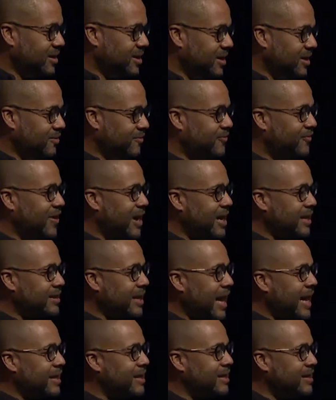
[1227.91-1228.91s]
In fact,
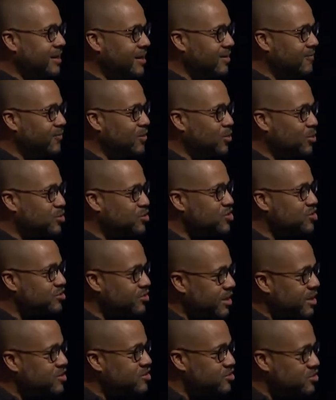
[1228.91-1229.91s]
I can give you a
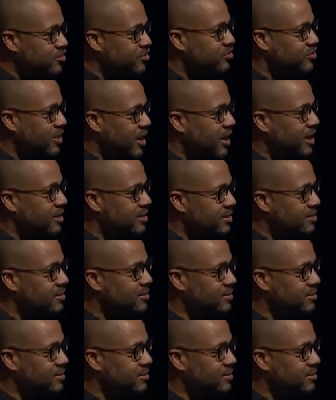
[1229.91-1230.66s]
stranger sight.